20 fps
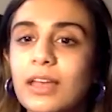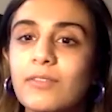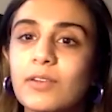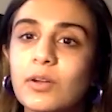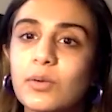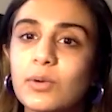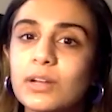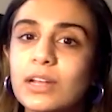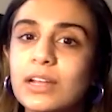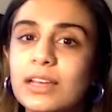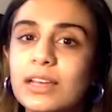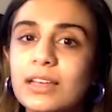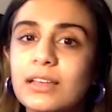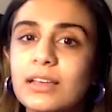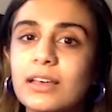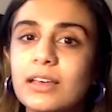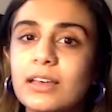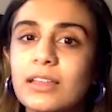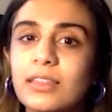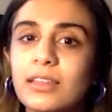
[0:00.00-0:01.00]
everyone at
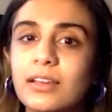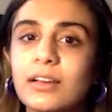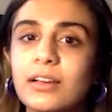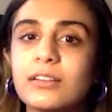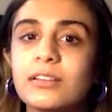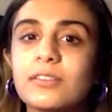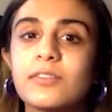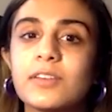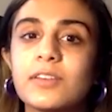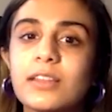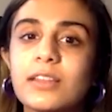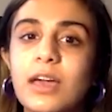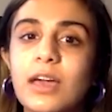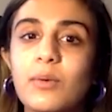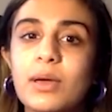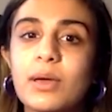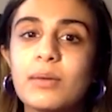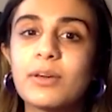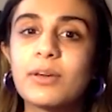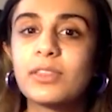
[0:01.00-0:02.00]
Ithaca to feel that
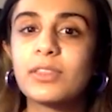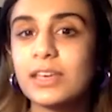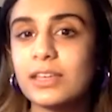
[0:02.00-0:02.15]
way about the